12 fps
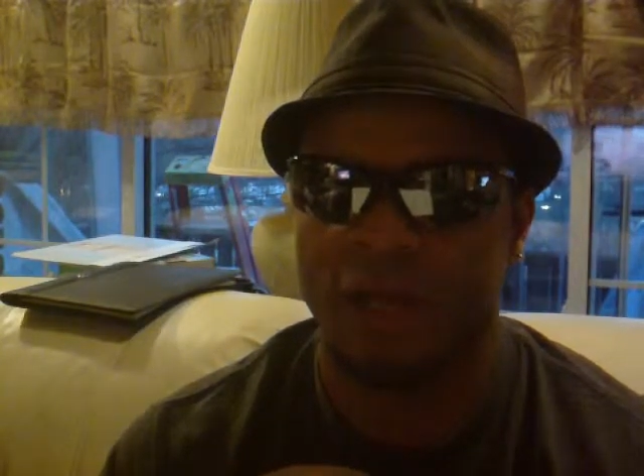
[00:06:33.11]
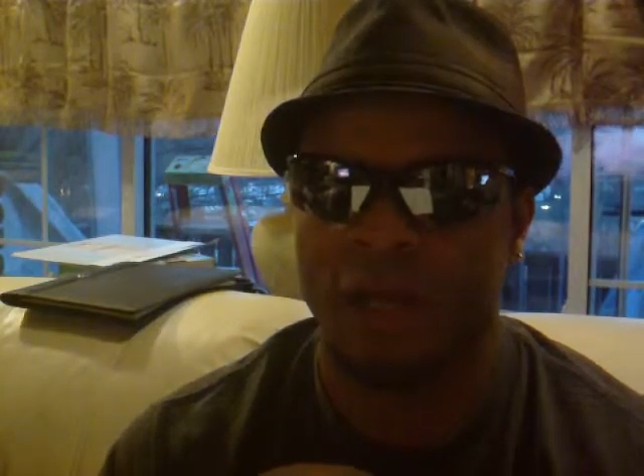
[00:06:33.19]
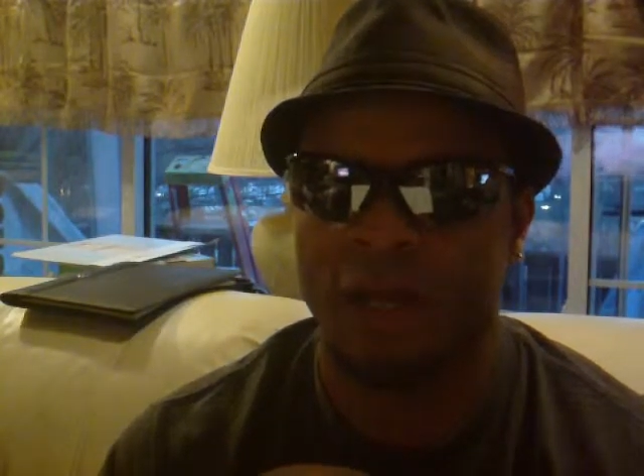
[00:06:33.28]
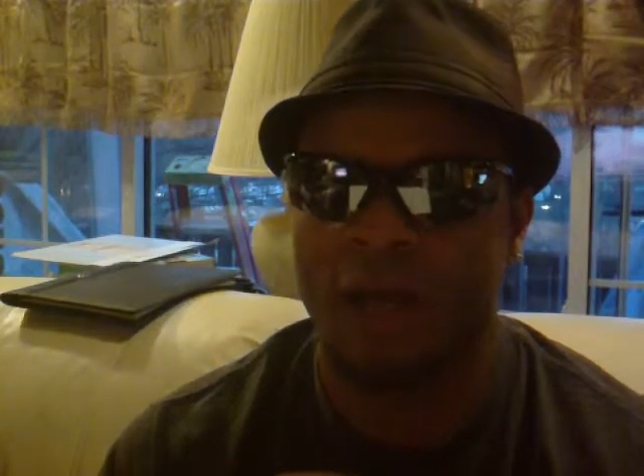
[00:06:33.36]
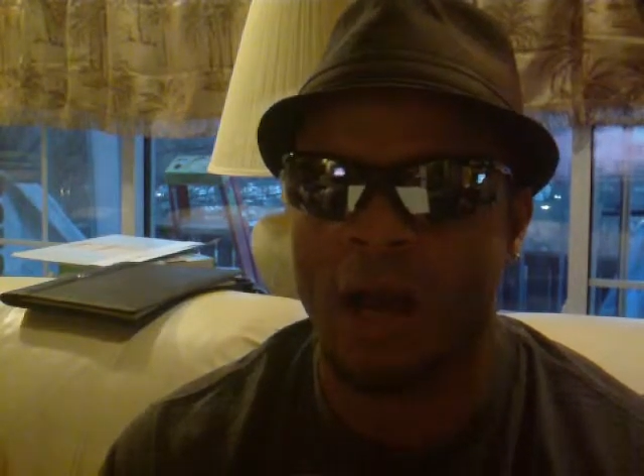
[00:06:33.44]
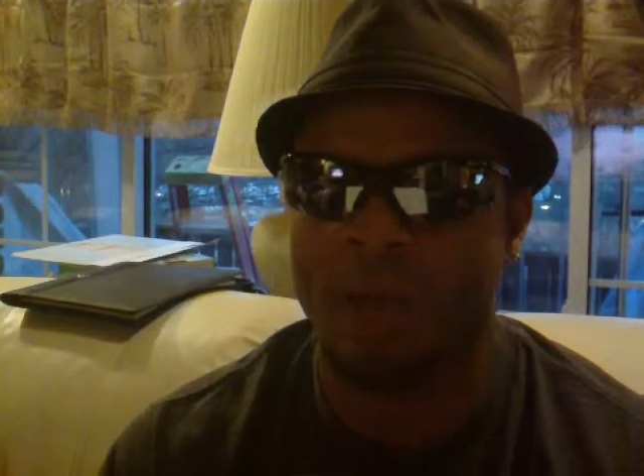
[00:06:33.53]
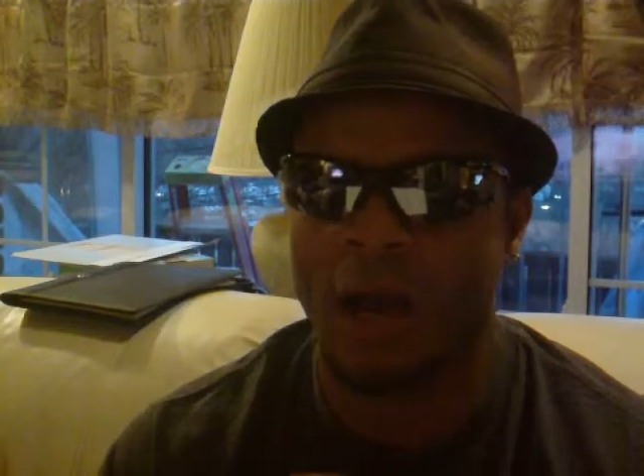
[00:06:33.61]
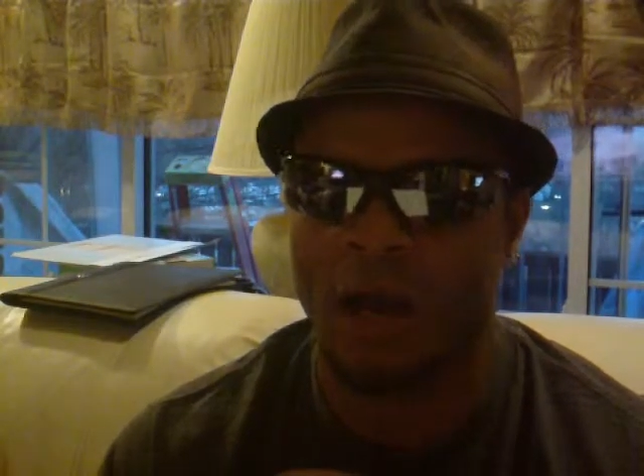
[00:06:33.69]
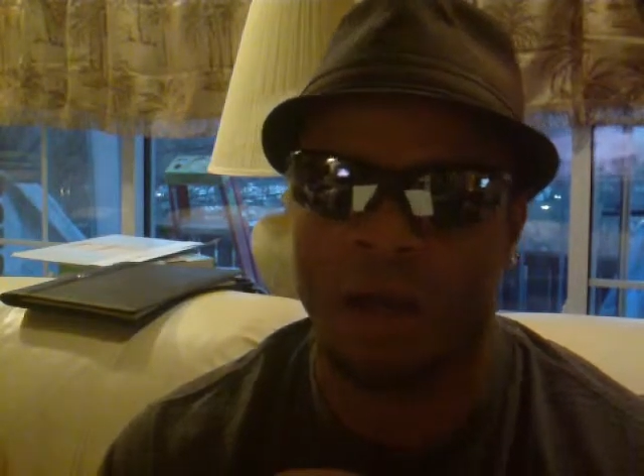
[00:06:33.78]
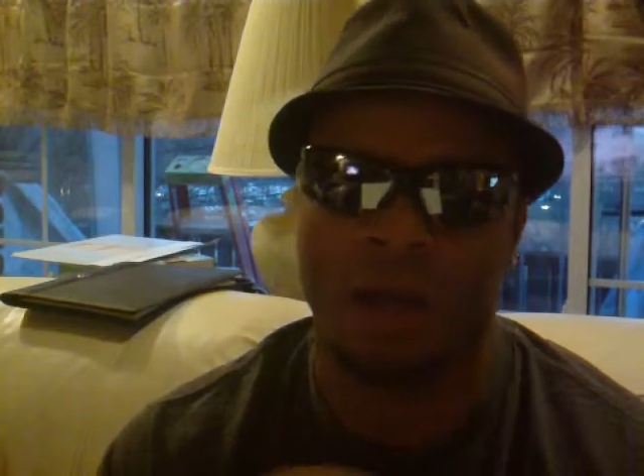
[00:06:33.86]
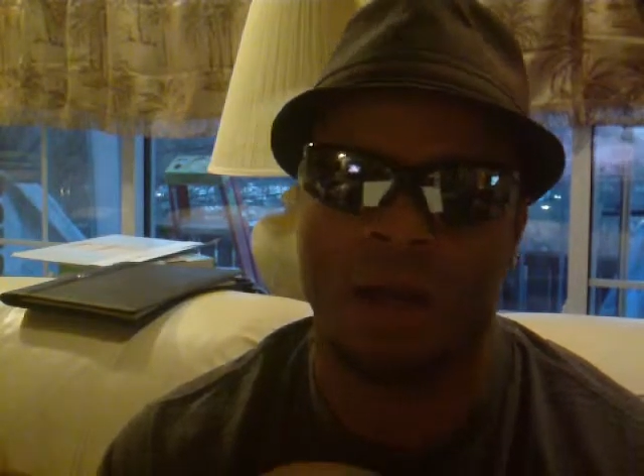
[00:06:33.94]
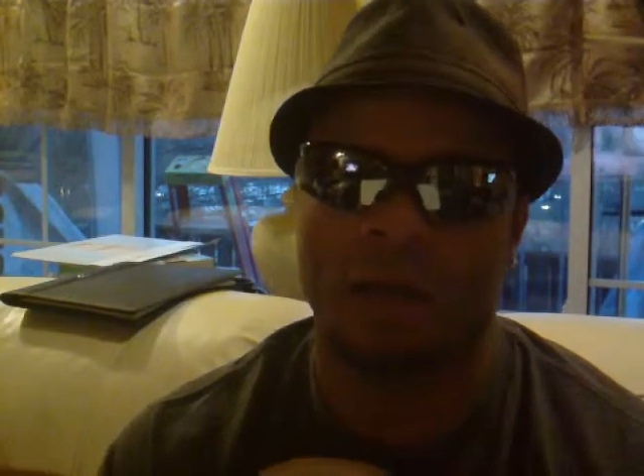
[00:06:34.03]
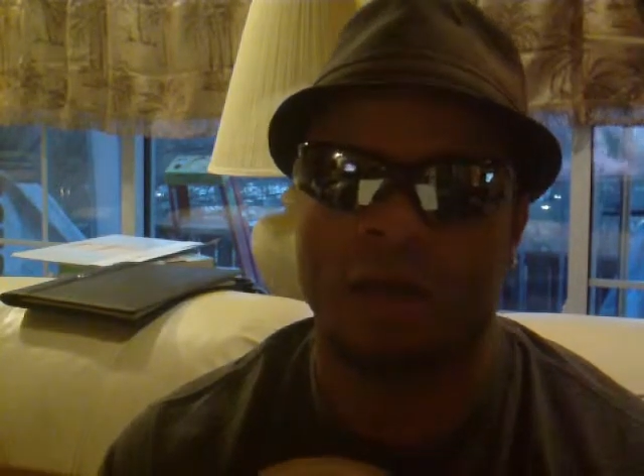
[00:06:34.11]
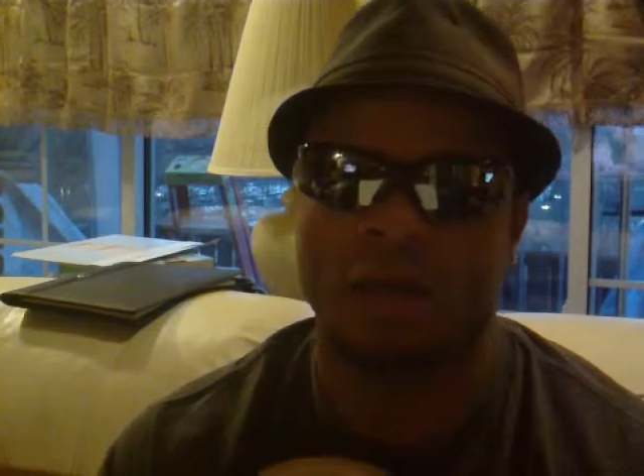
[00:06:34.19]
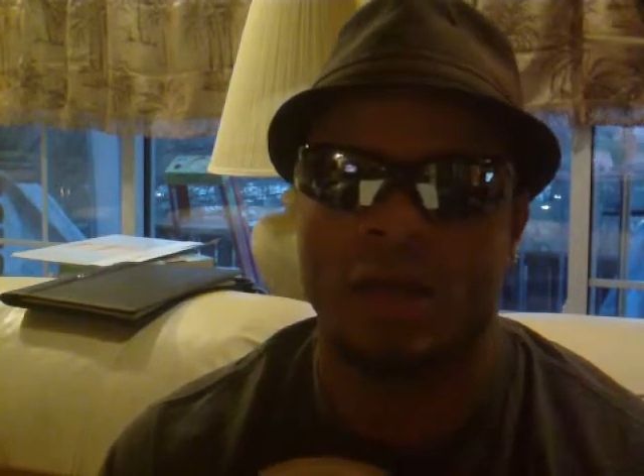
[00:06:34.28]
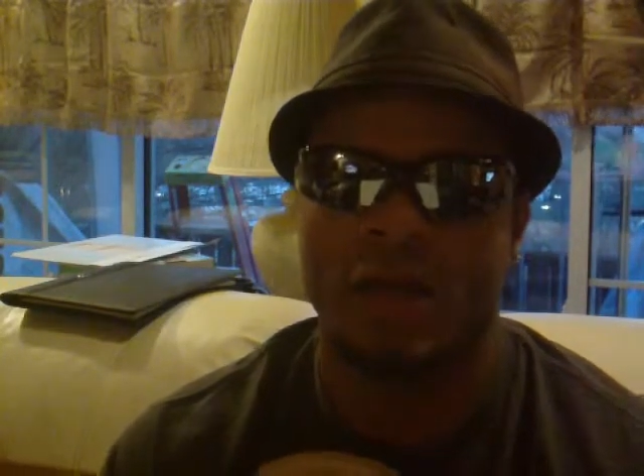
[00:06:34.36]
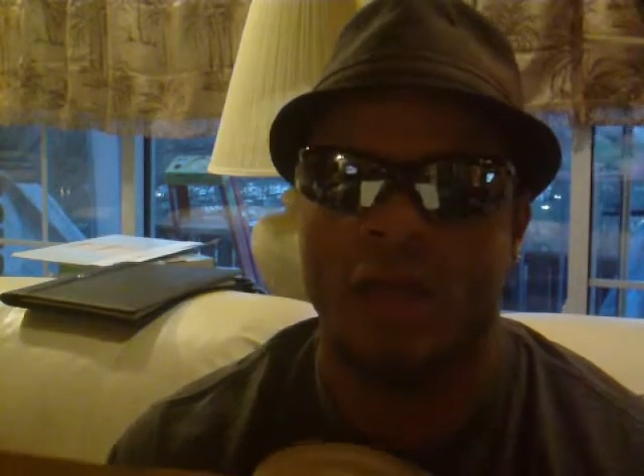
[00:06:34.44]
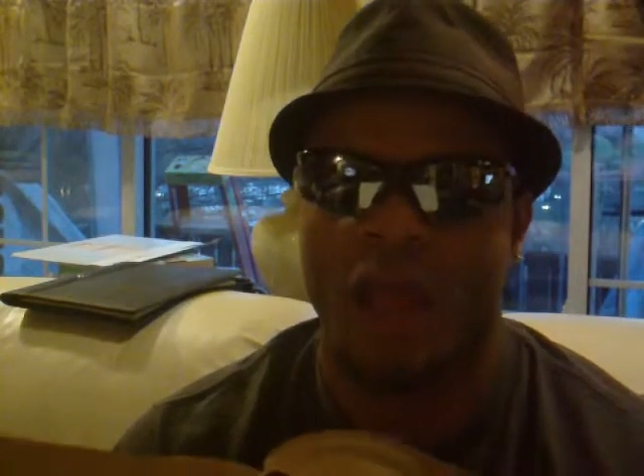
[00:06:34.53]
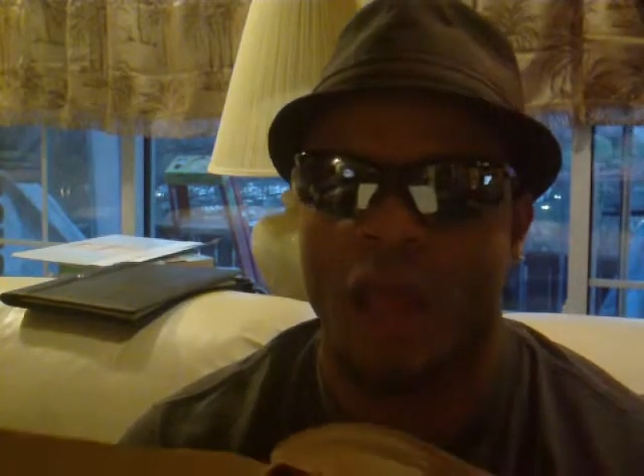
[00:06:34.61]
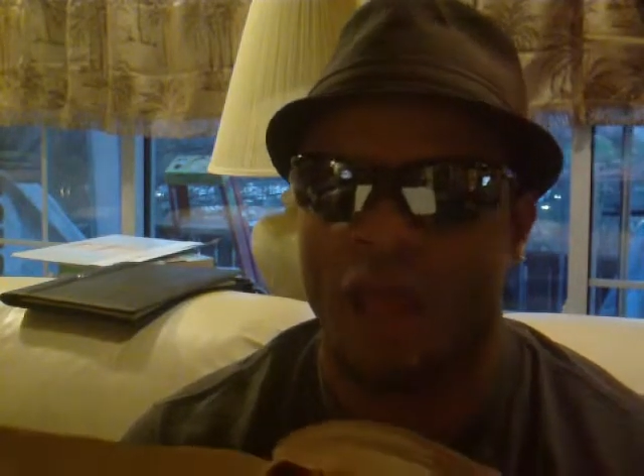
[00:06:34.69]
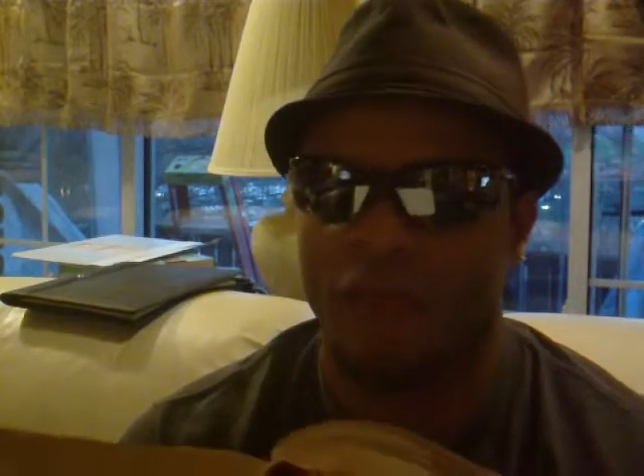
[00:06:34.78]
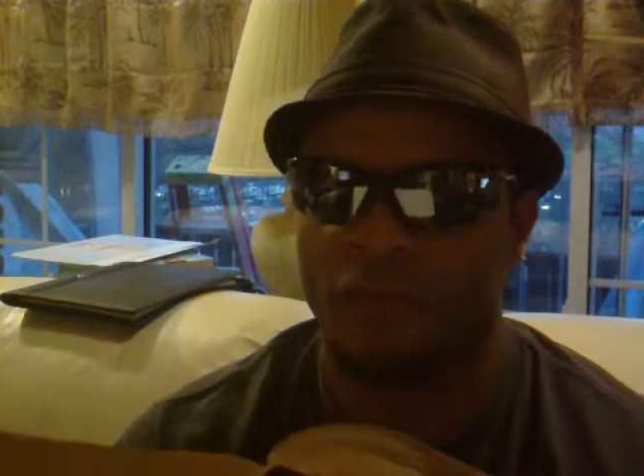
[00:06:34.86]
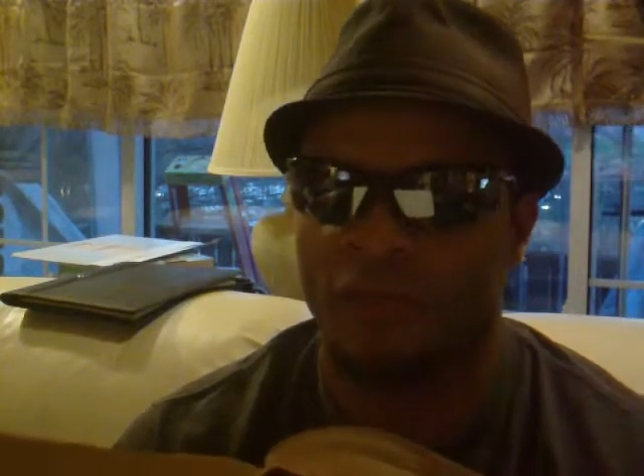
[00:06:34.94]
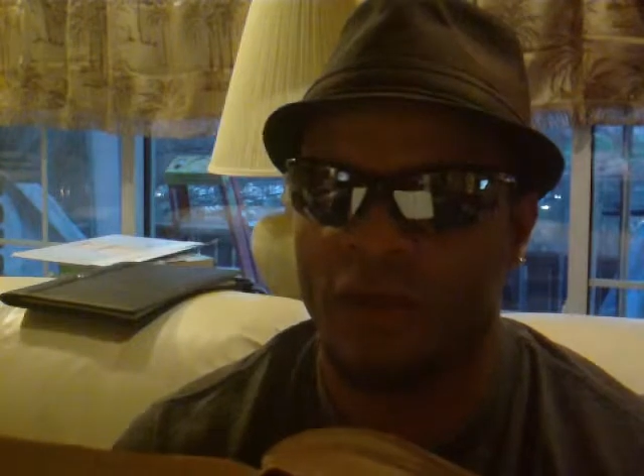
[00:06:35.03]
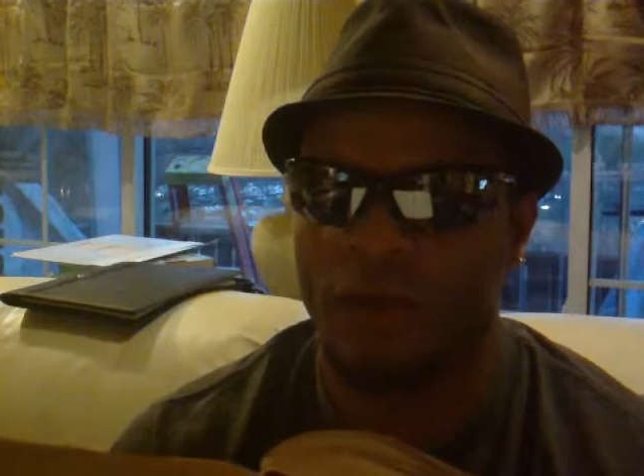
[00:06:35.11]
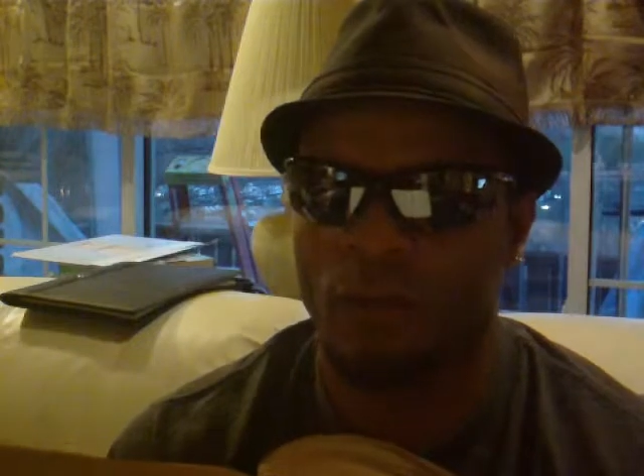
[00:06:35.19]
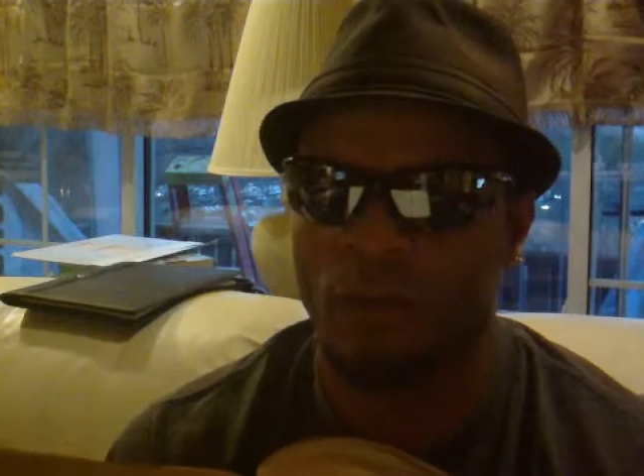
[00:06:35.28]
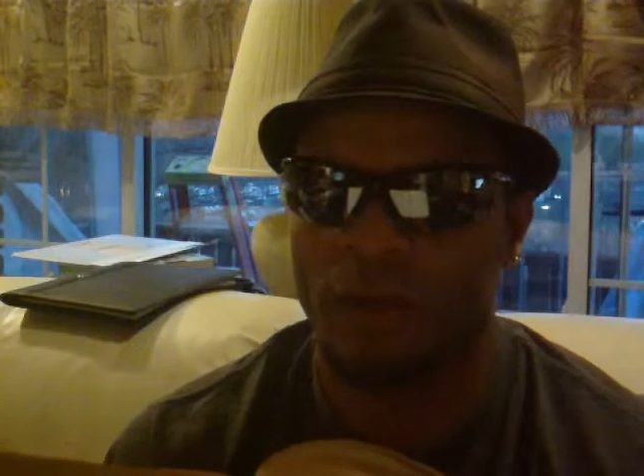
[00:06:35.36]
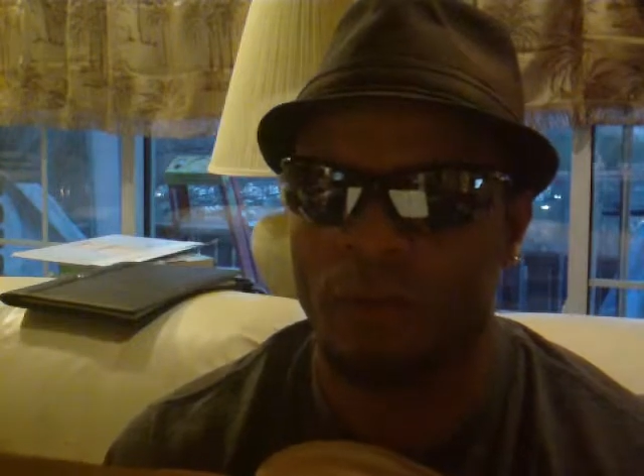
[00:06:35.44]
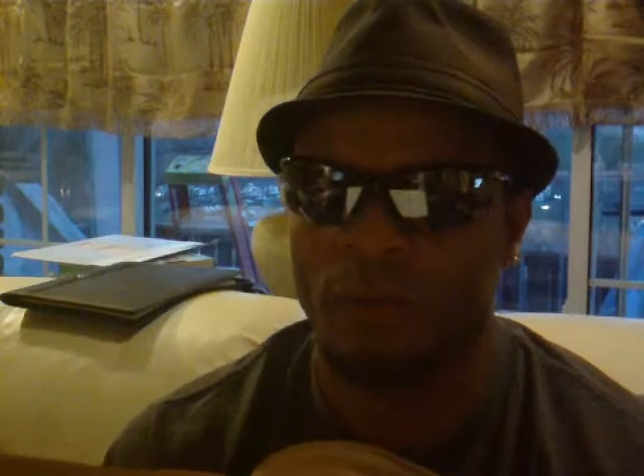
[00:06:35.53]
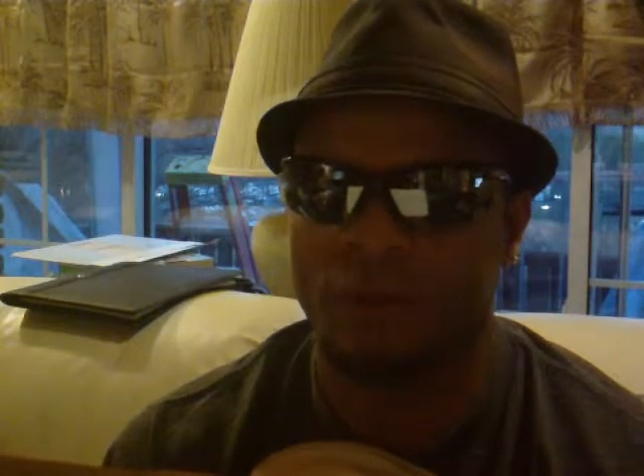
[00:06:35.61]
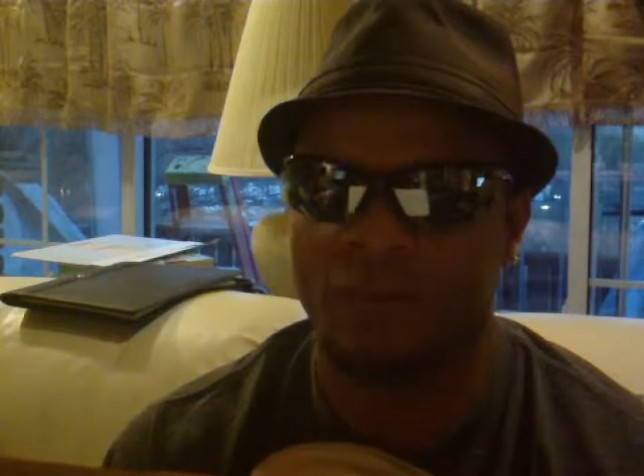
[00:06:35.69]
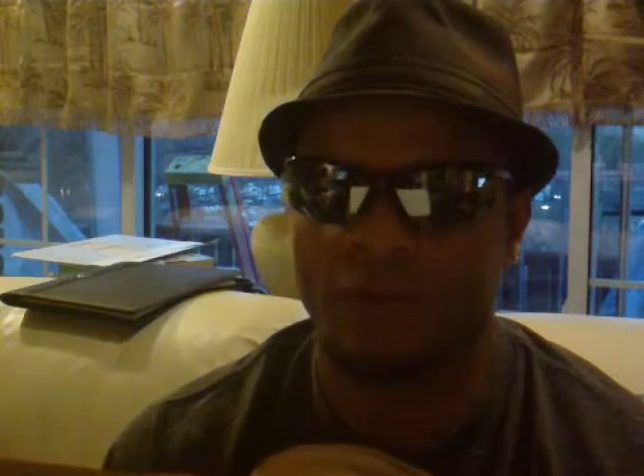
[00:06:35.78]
in Gabaa, and there went with